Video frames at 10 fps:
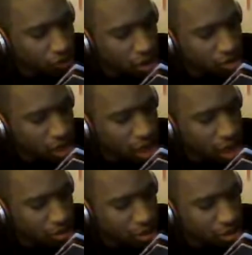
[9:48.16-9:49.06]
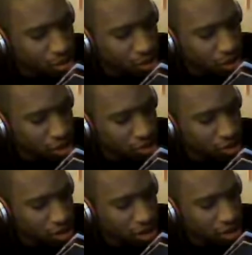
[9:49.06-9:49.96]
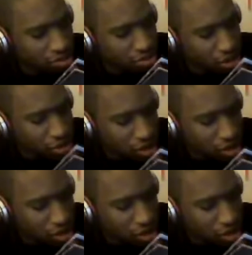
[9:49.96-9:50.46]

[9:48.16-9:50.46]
around time manipulation, making it